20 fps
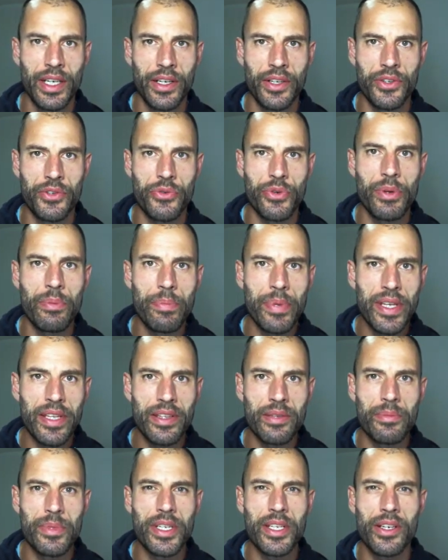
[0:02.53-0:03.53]
to repeat the
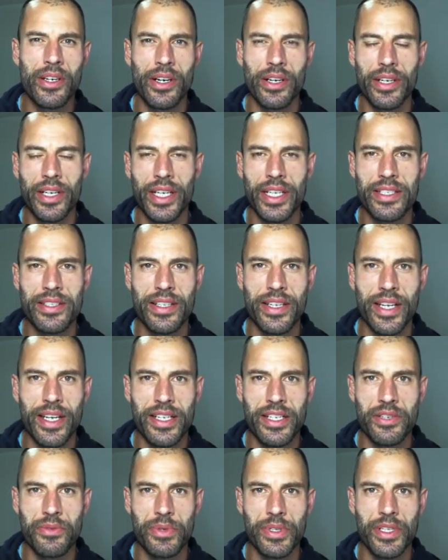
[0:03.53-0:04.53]
Miniconda
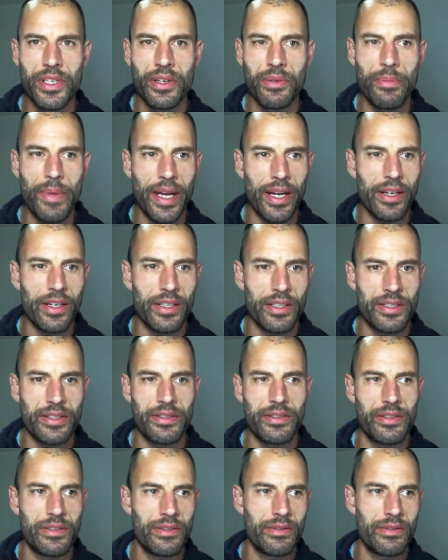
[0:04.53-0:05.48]
installation we did on macOS.